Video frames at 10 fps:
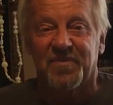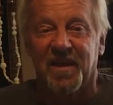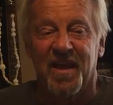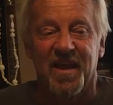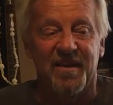
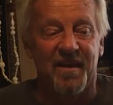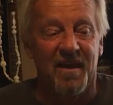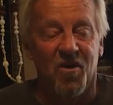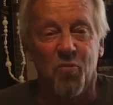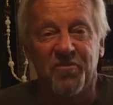And
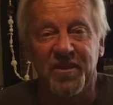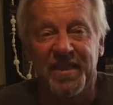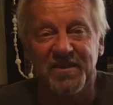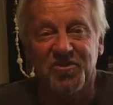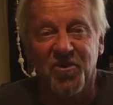uh, hopefully
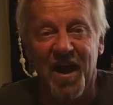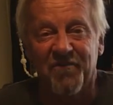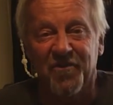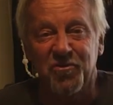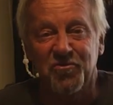things turn
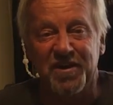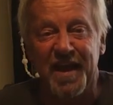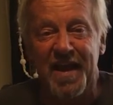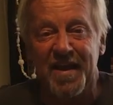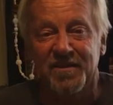out for you
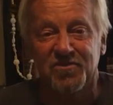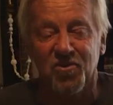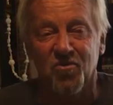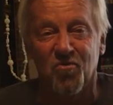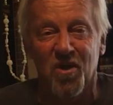today.
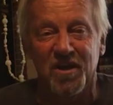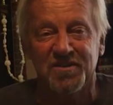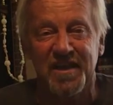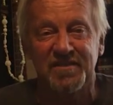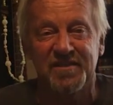So uh,
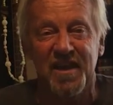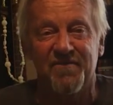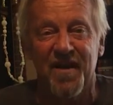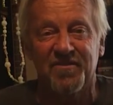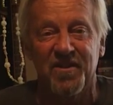stay safe
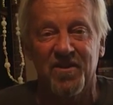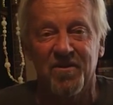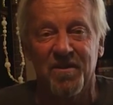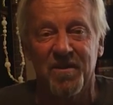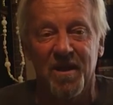out there
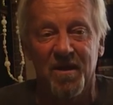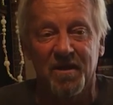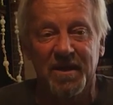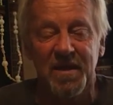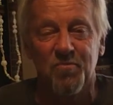and uh,
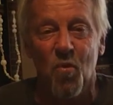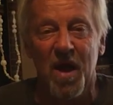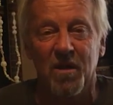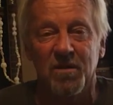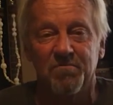keep well.